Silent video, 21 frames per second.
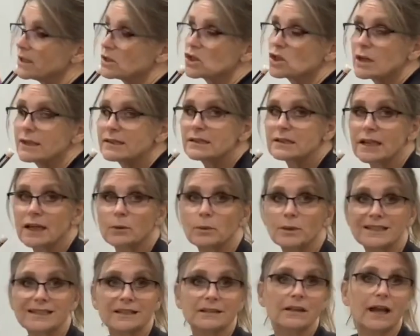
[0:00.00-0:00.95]
just like
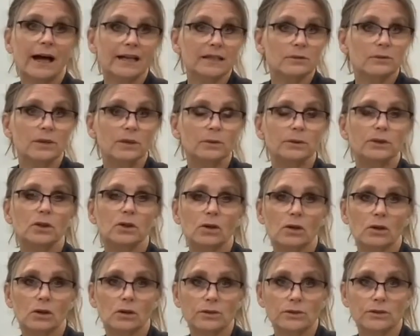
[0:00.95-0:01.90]
we did last week with the
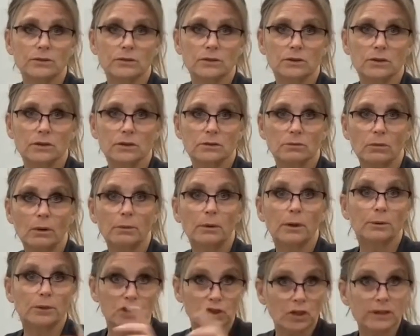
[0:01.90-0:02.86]
curls, when
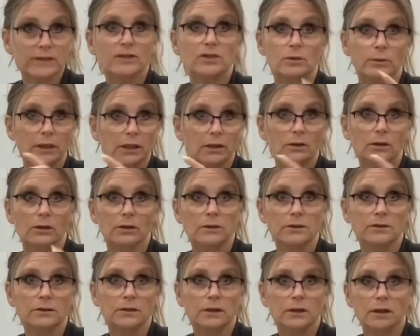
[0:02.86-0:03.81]
we were just doing
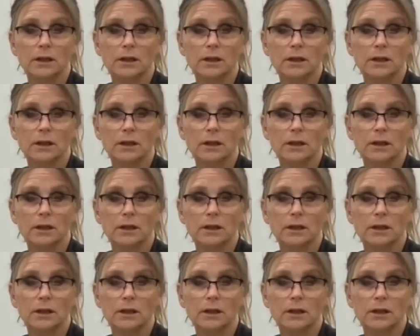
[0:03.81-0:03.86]
curls.